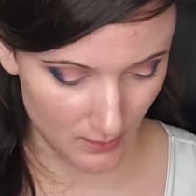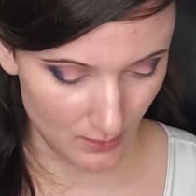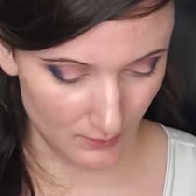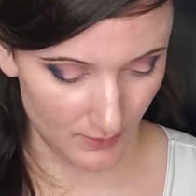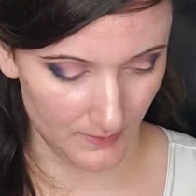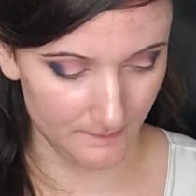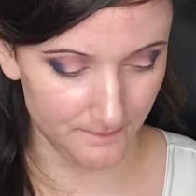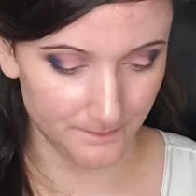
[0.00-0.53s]

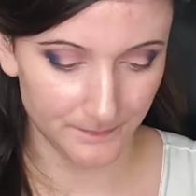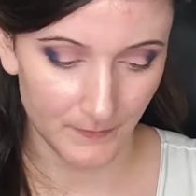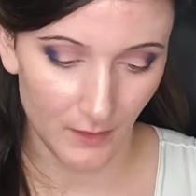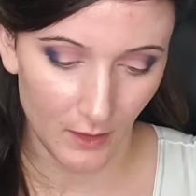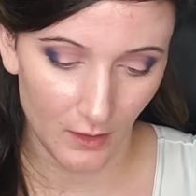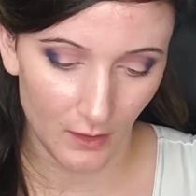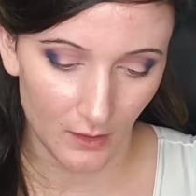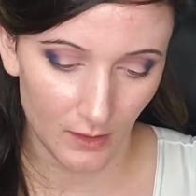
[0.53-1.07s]
Okay,
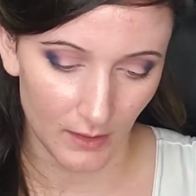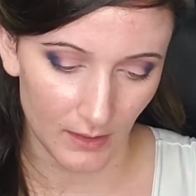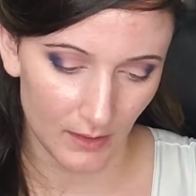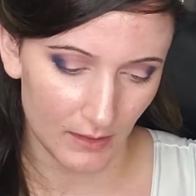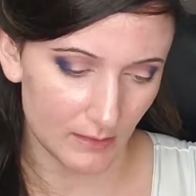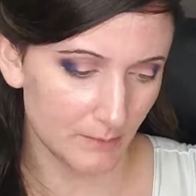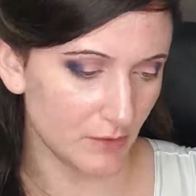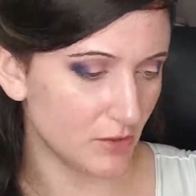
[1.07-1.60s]

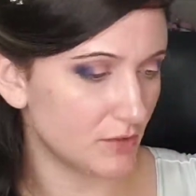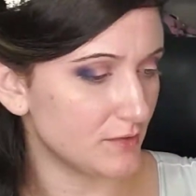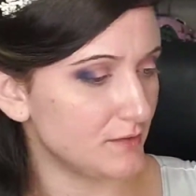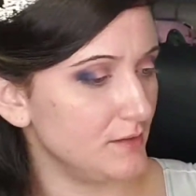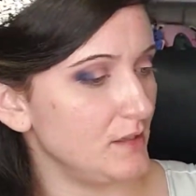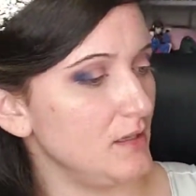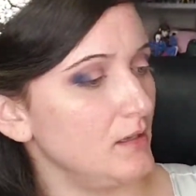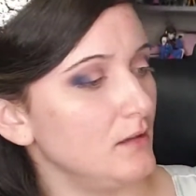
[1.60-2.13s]
and let me just
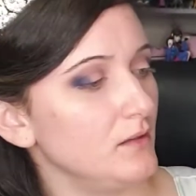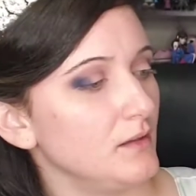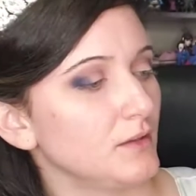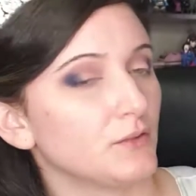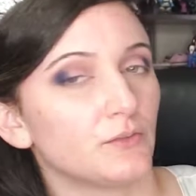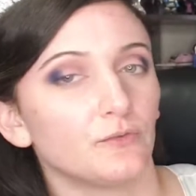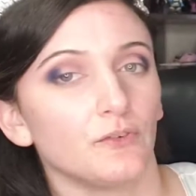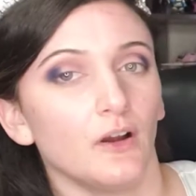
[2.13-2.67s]
see
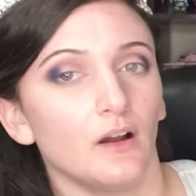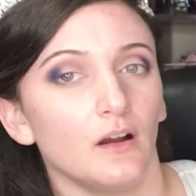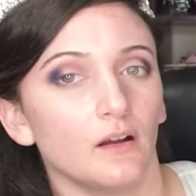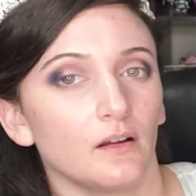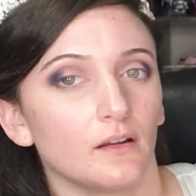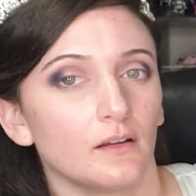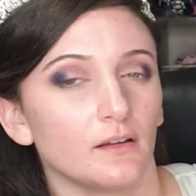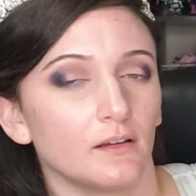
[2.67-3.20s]
this
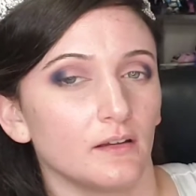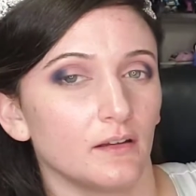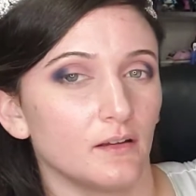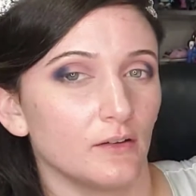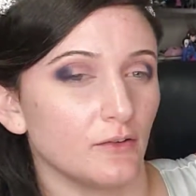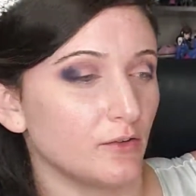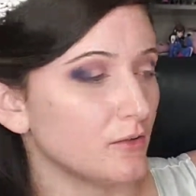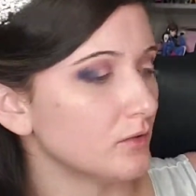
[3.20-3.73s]
frog
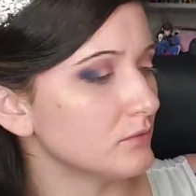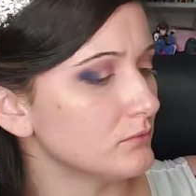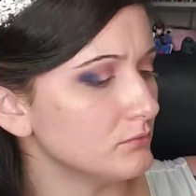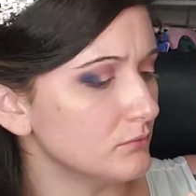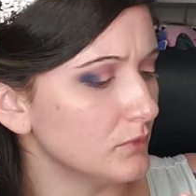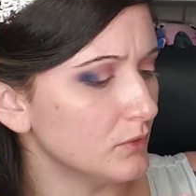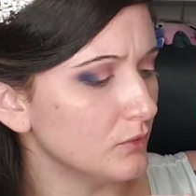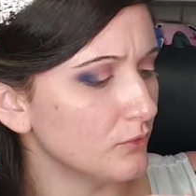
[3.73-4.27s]

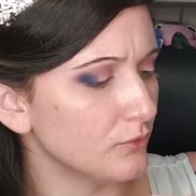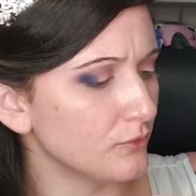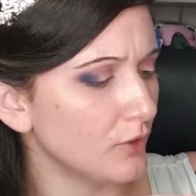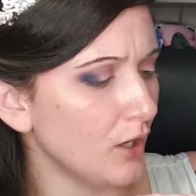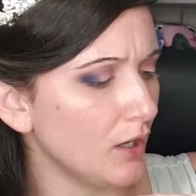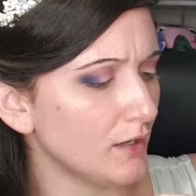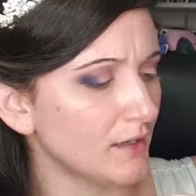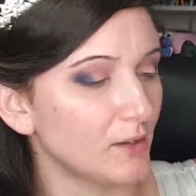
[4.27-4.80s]

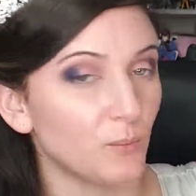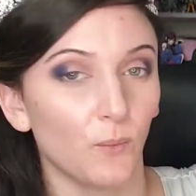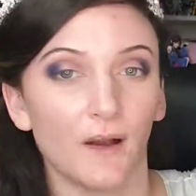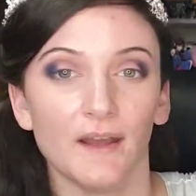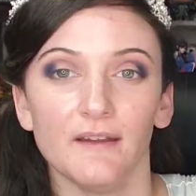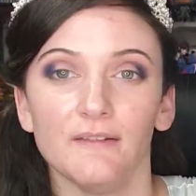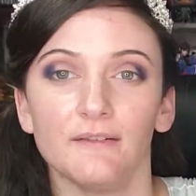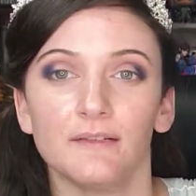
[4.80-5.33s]
and
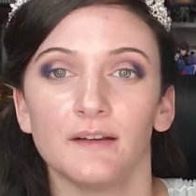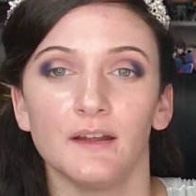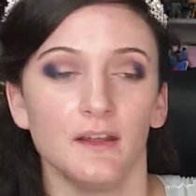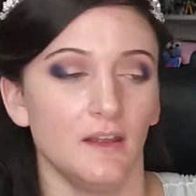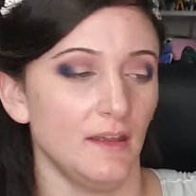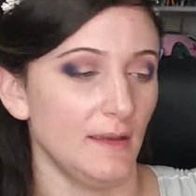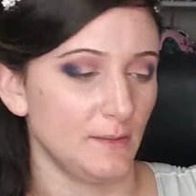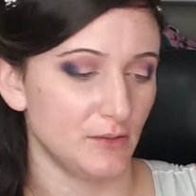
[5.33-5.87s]
wife.
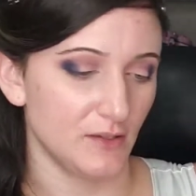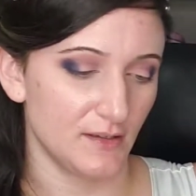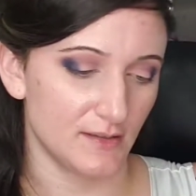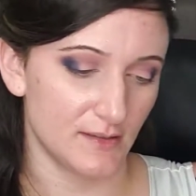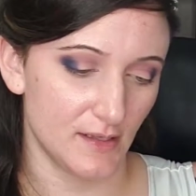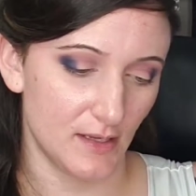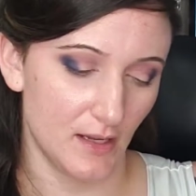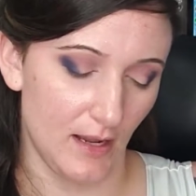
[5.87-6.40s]
I'm just gonna
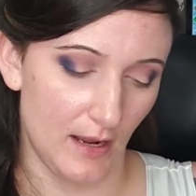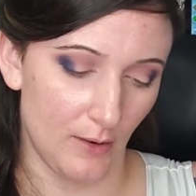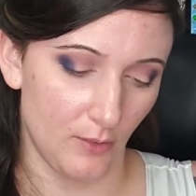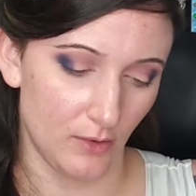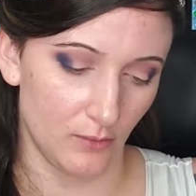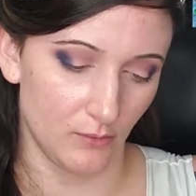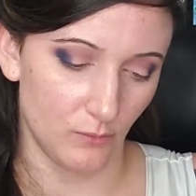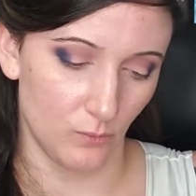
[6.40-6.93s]
see how
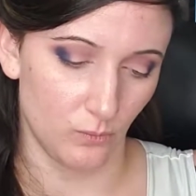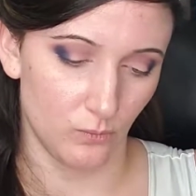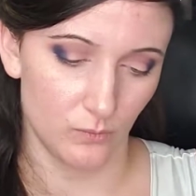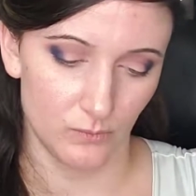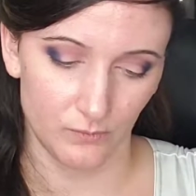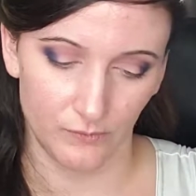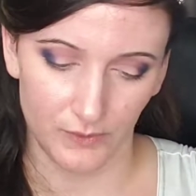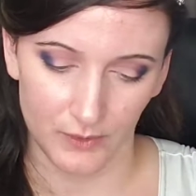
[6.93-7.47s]
it
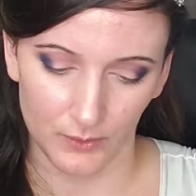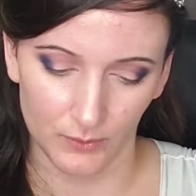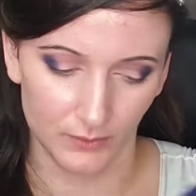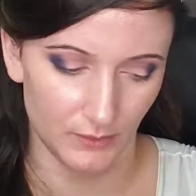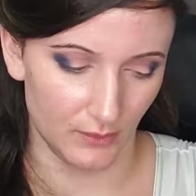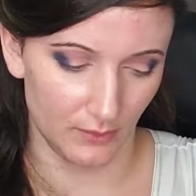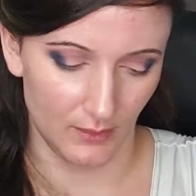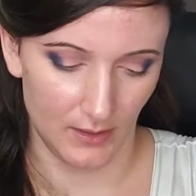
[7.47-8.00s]
feels
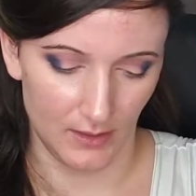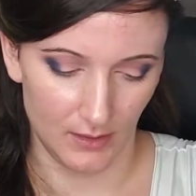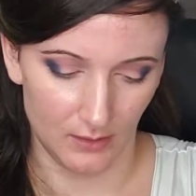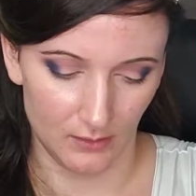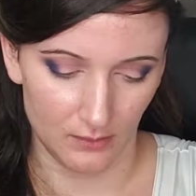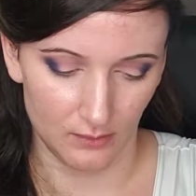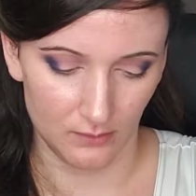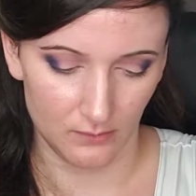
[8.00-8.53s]
on the
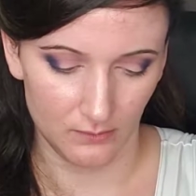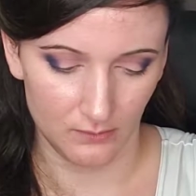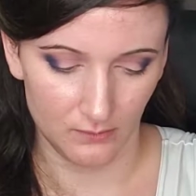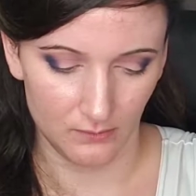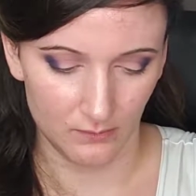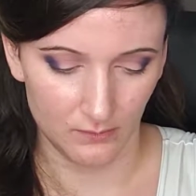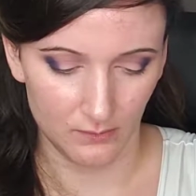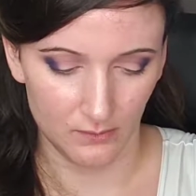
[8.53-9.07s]
hand.
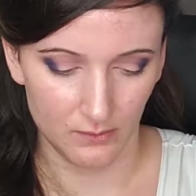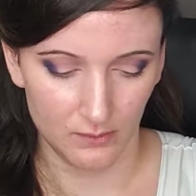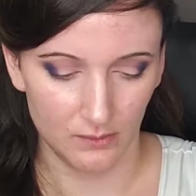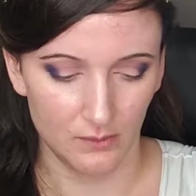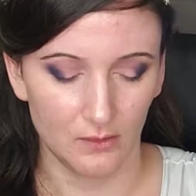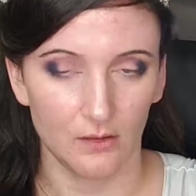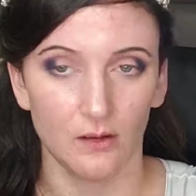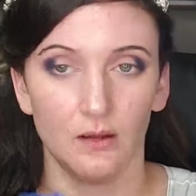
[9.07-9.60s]

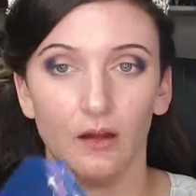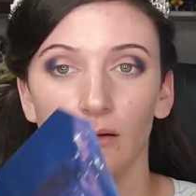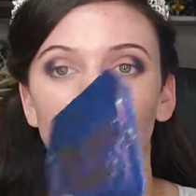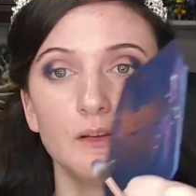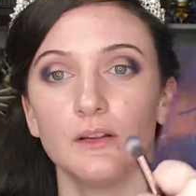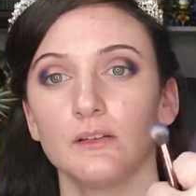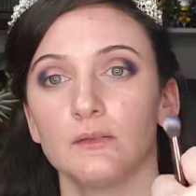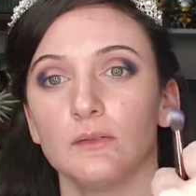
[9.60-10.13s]
It
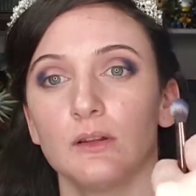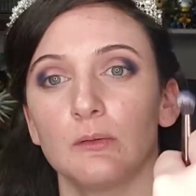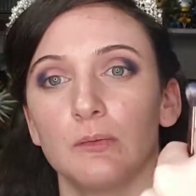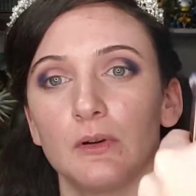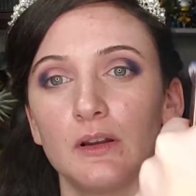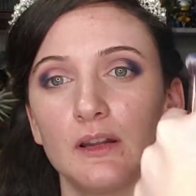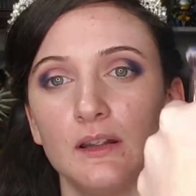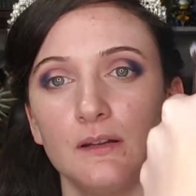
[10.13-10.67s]
looks really
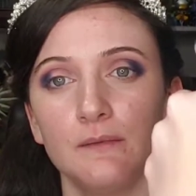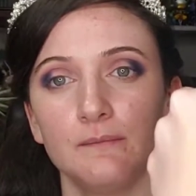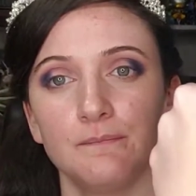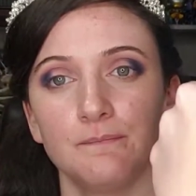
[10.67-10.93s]
pretty.